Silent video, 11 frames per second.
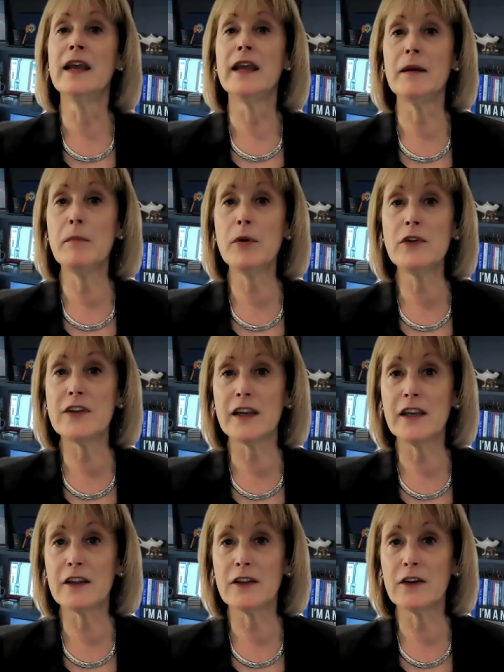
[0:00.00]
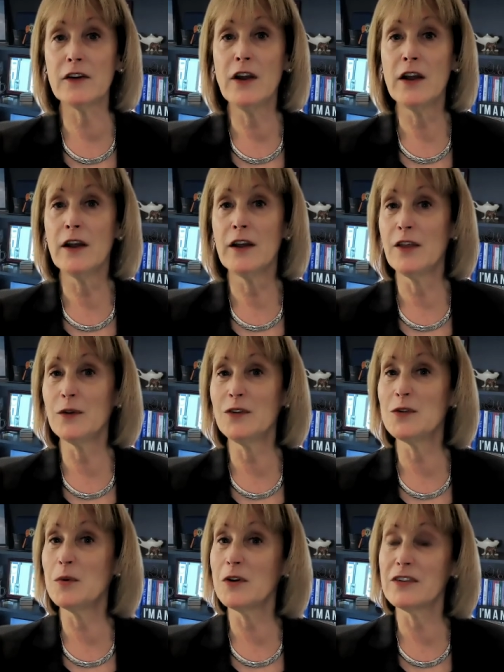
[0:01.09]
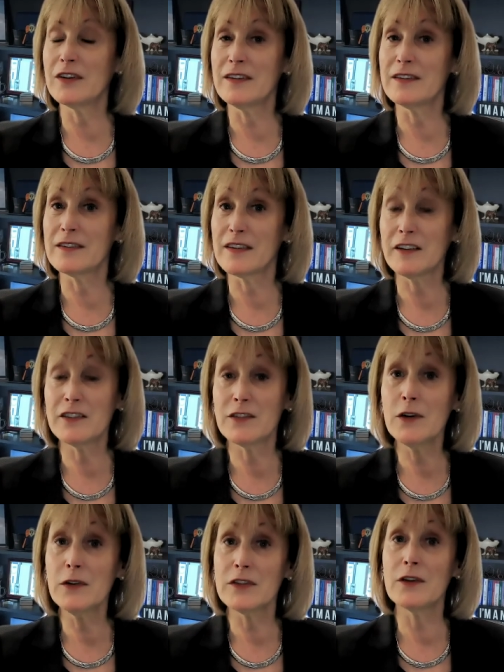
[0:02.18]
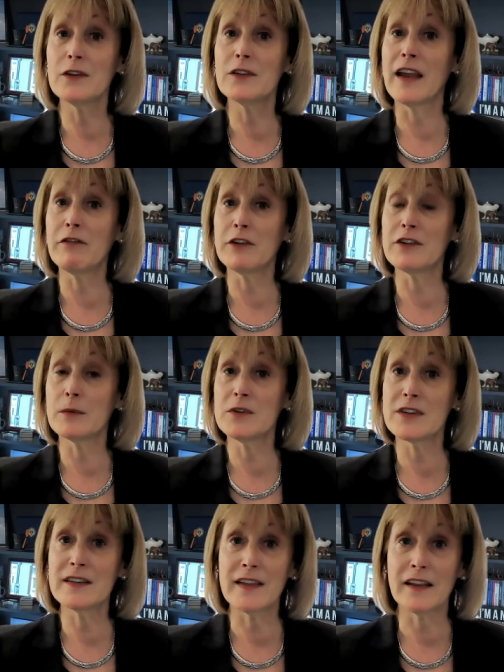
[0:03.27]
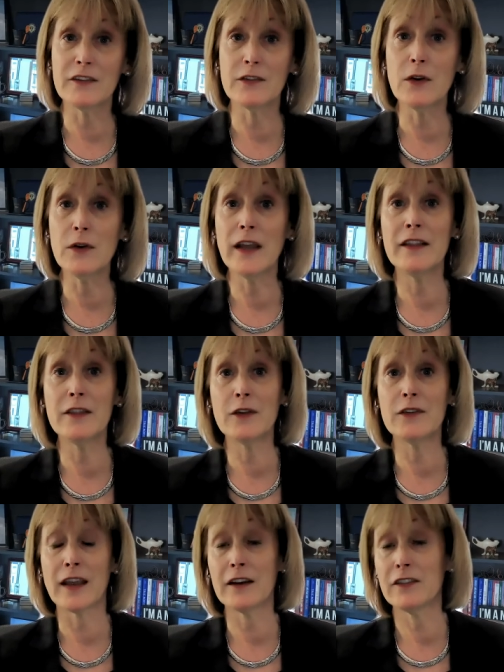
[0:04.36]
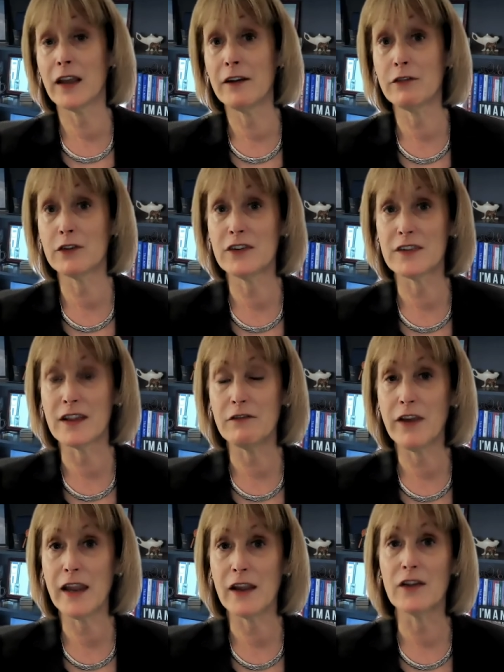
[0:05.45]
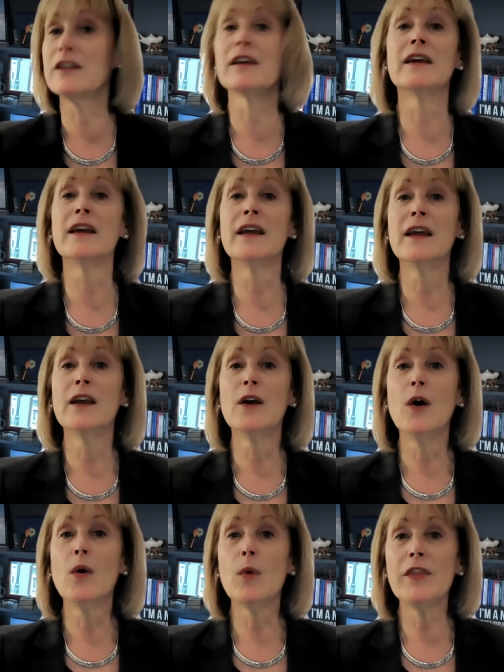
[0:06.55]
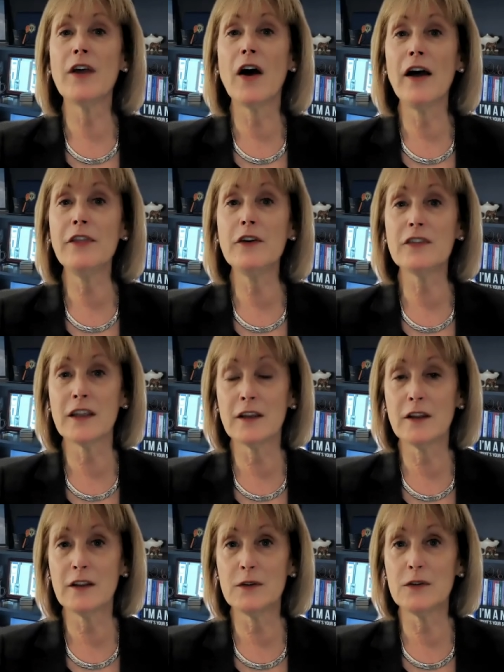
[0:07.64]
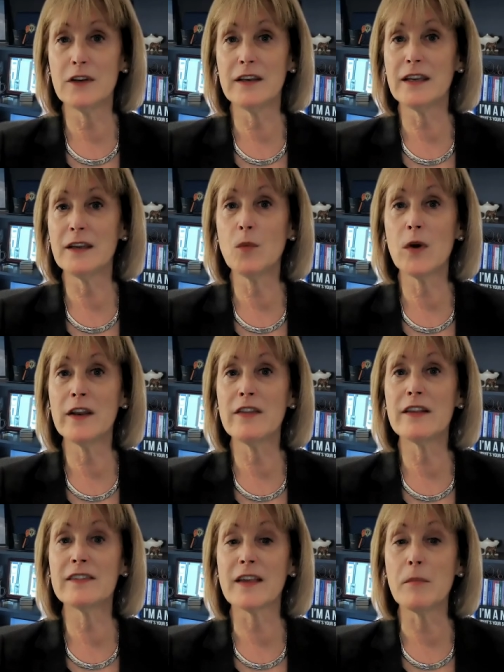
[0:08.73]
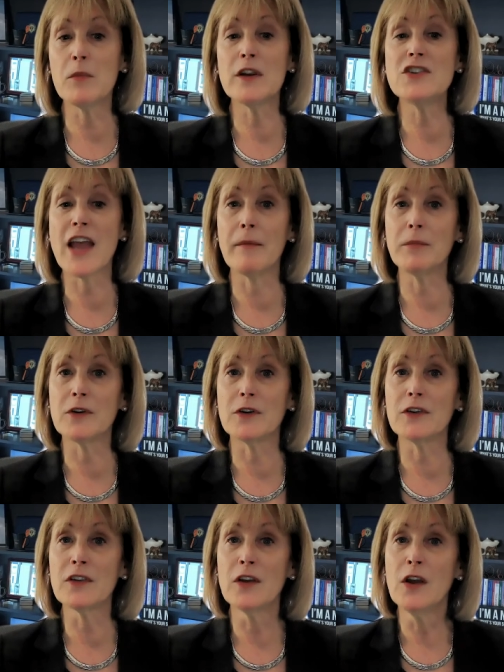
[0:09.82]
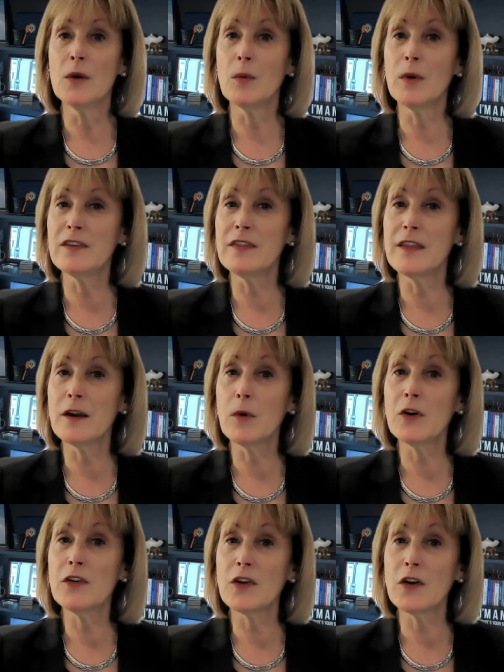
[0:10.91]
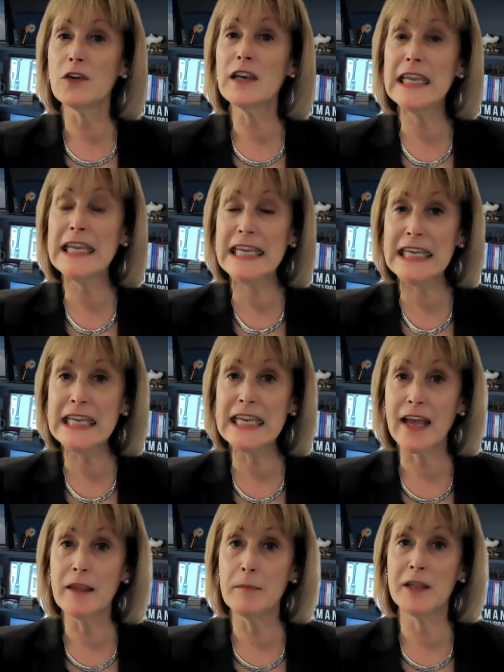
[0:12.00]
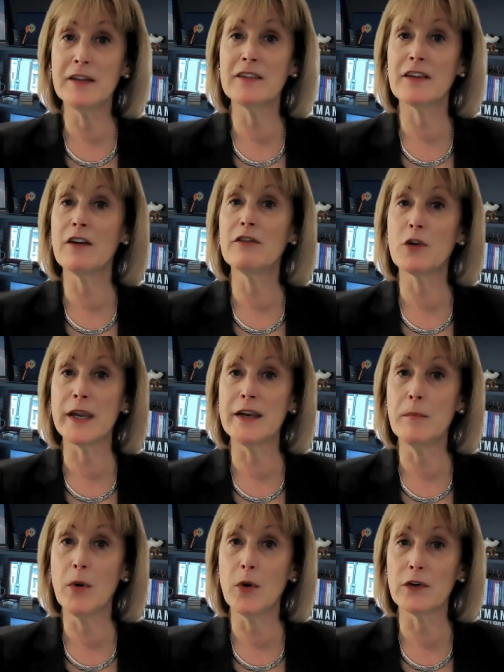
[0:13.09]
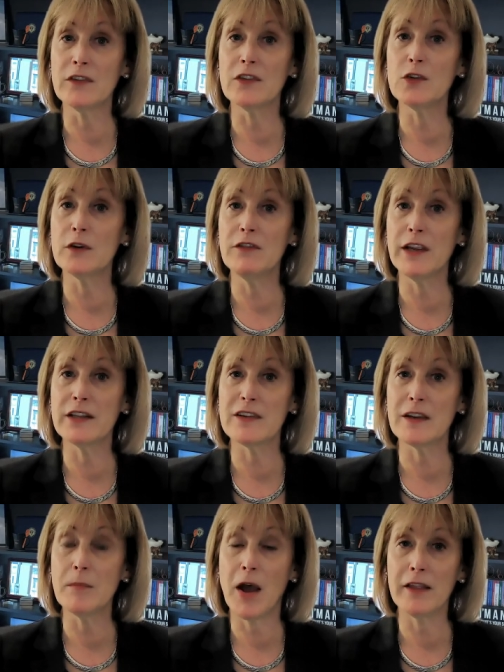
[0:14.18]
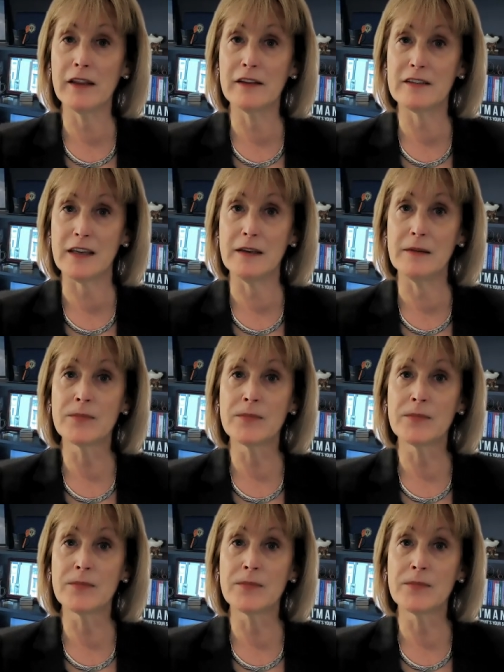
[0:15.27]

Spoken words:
in particular, those who were successful, those efforts that were successful, and those efforts that failed. What the authors concluded in one of the summary chapters was that there were certain key elements of great importance to advancing policy.